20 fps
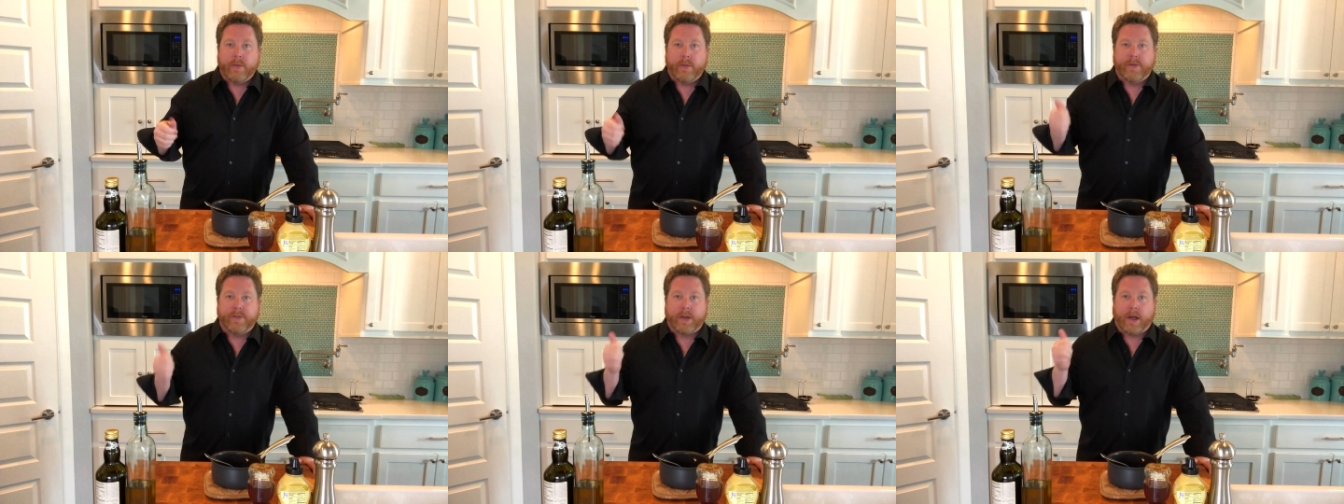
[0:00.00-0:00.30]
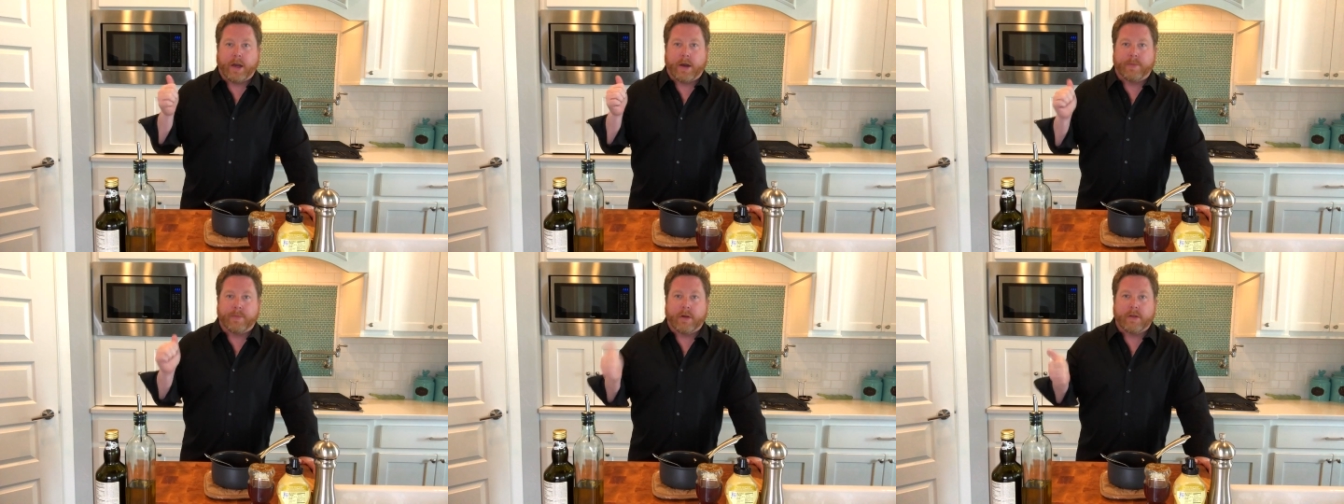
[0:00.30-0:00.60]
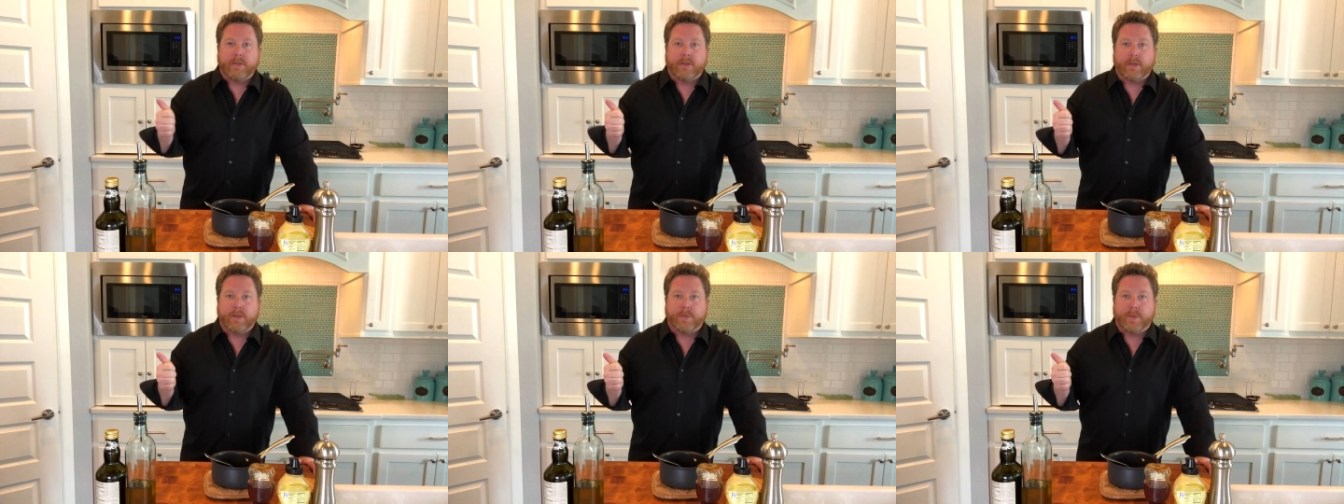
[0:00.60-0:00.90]
We've got our
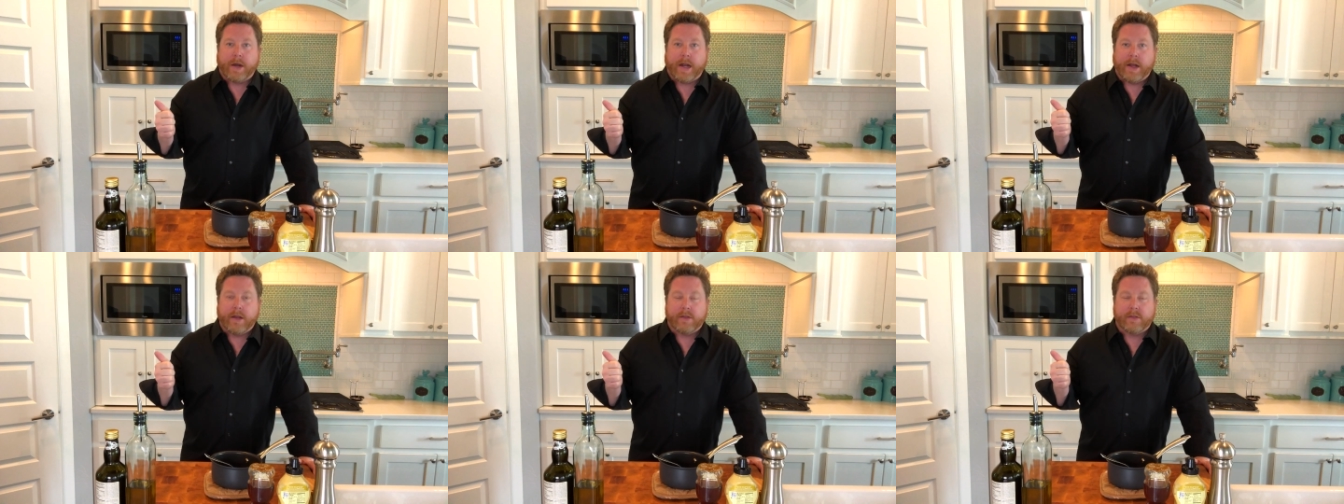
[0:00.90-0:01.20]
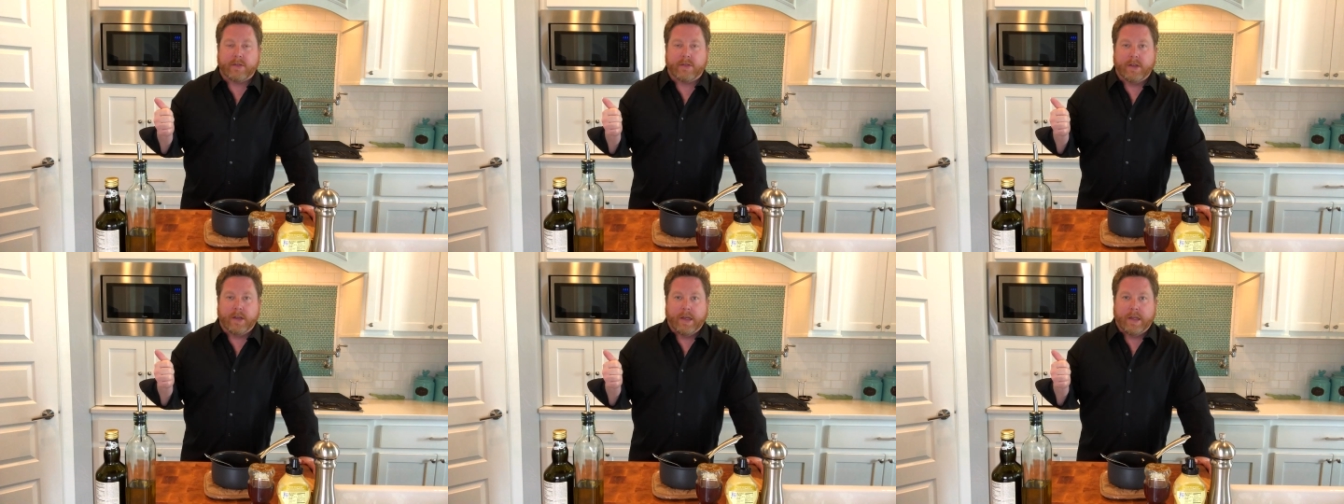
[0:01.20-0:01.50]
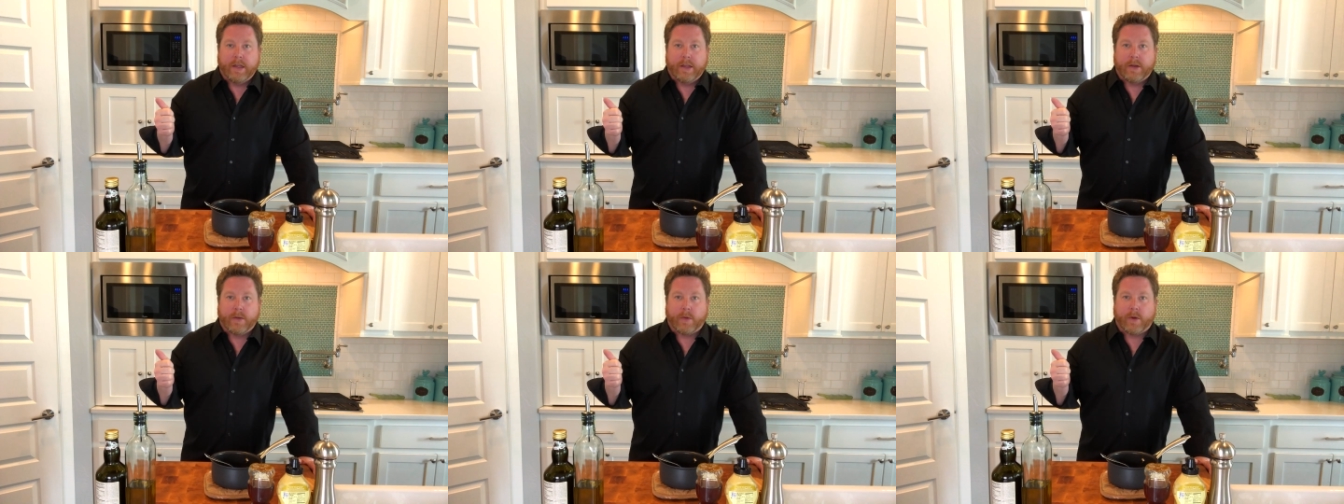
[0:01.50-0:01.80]
Brussels sprouts
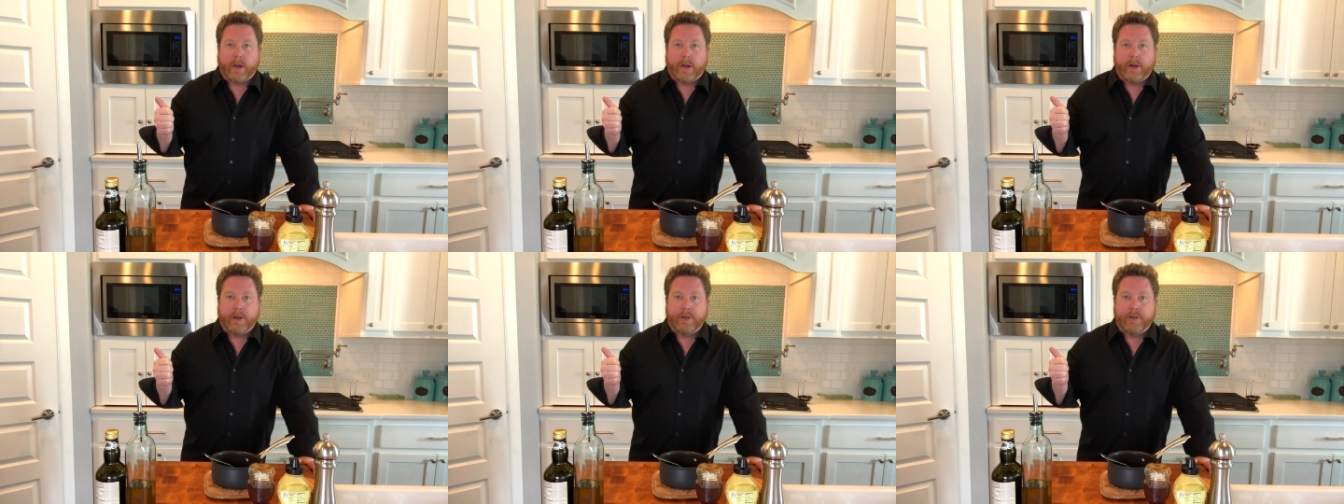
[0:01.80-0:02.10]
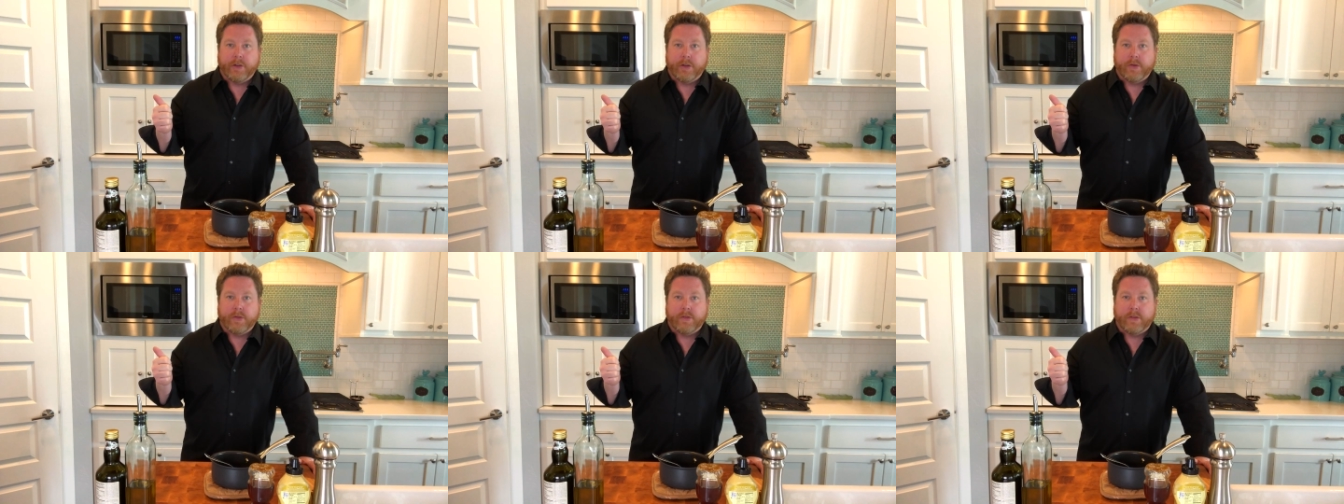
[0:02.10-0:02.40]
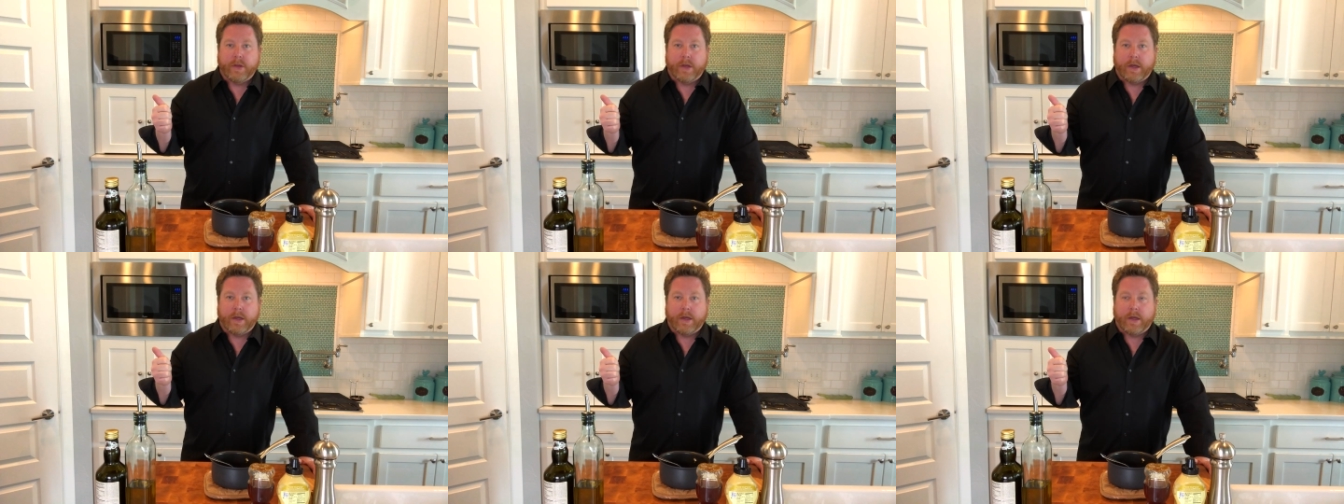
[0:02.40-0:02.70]
that we're gonna do
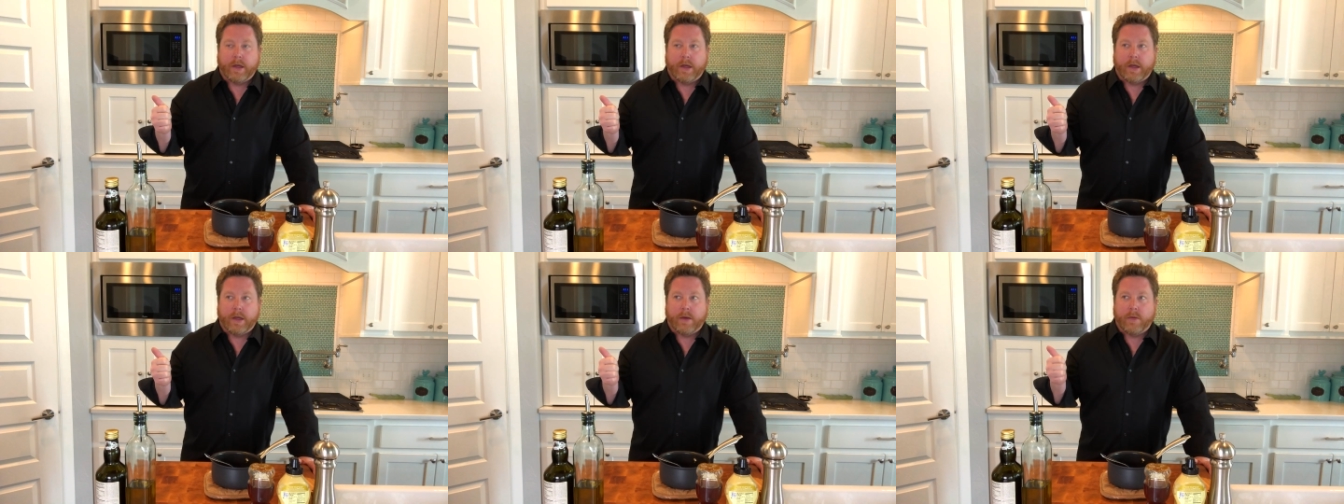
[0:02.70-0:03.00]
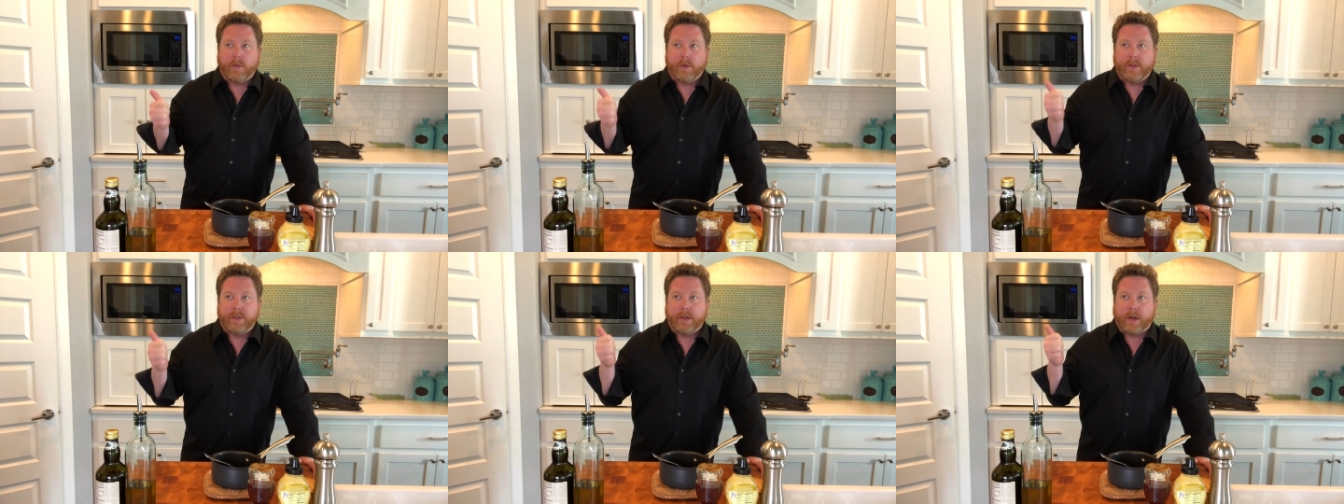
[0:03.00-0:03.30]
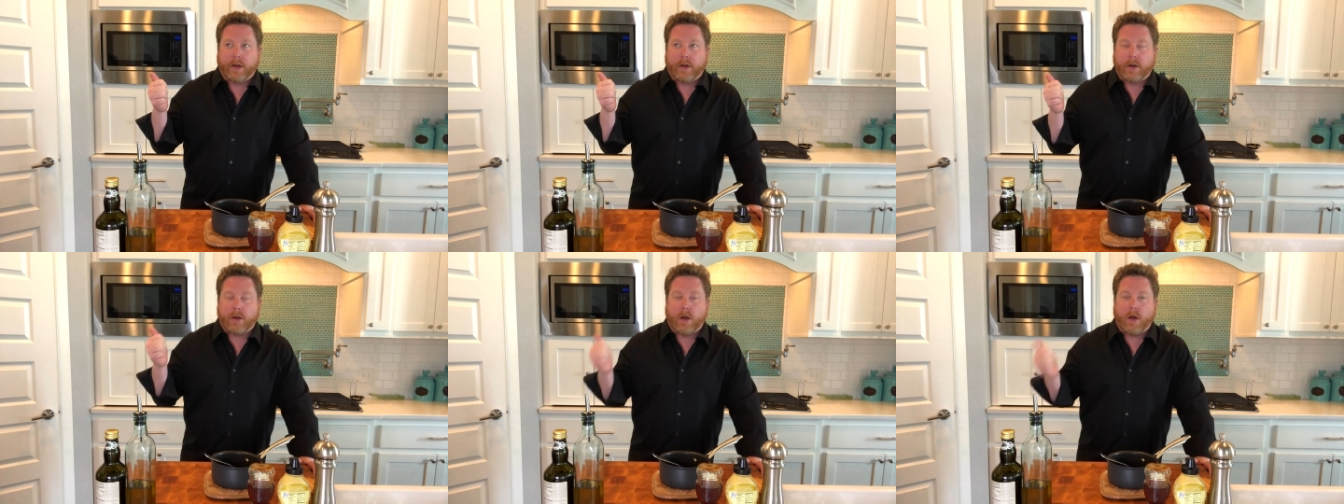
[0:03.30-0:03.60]
with
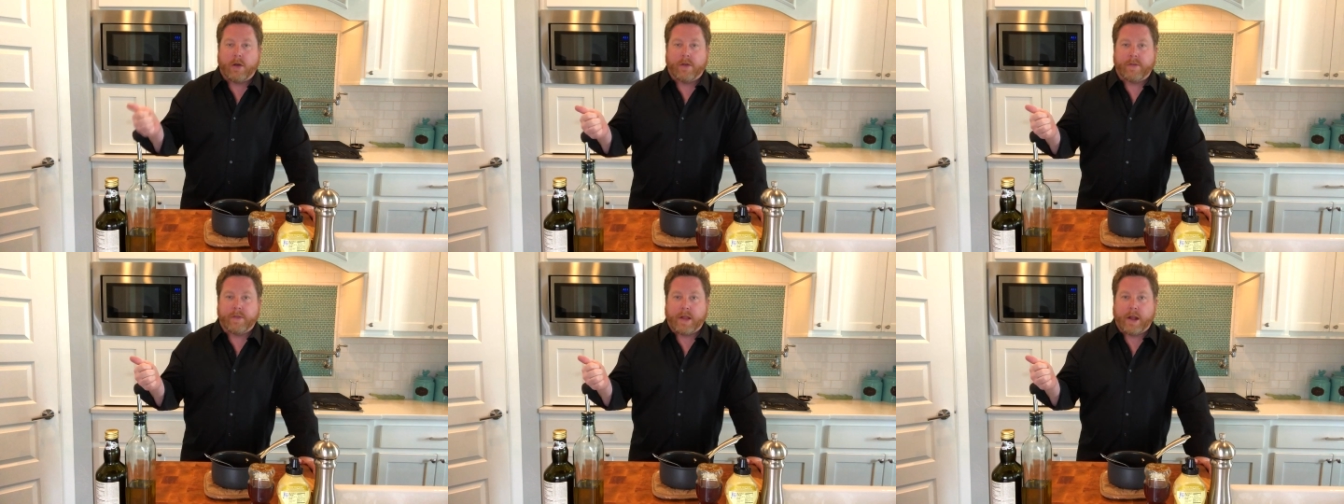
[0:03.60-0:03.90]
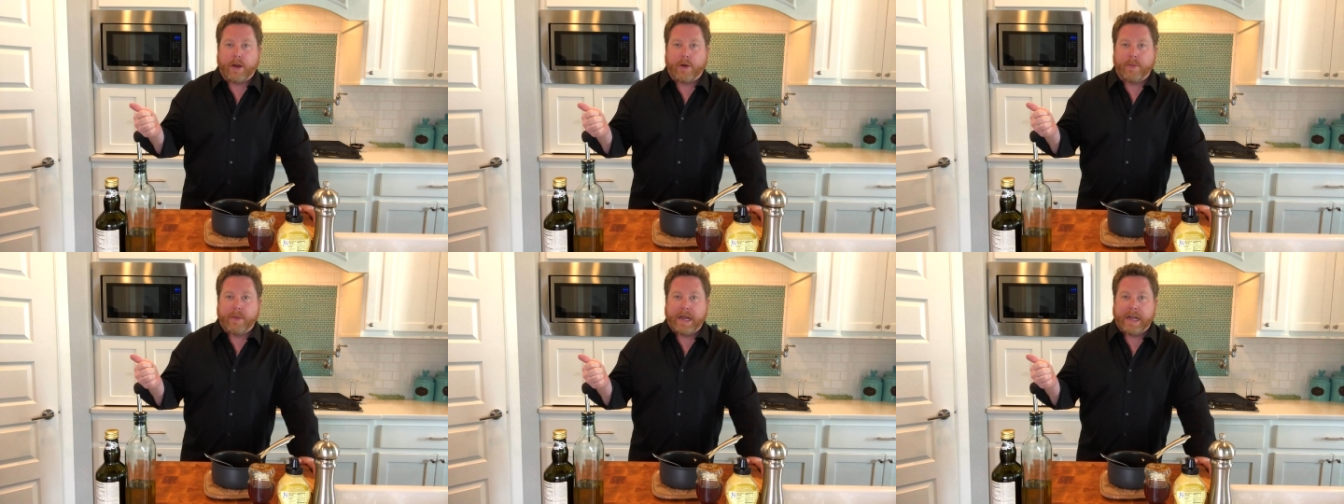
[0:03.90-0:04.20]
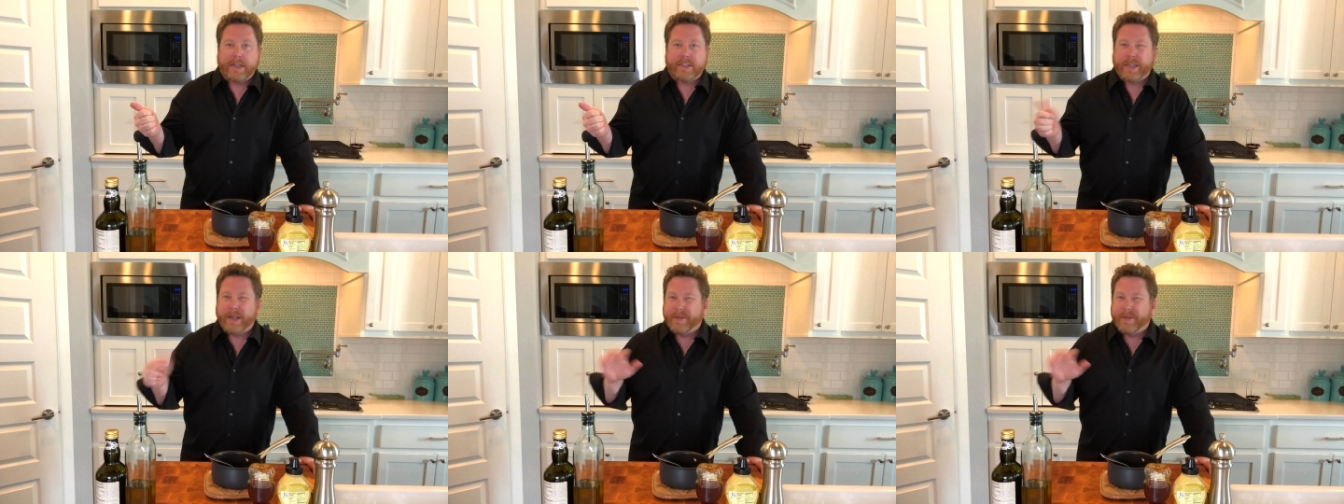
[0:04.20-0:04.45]
our cauliflower mash.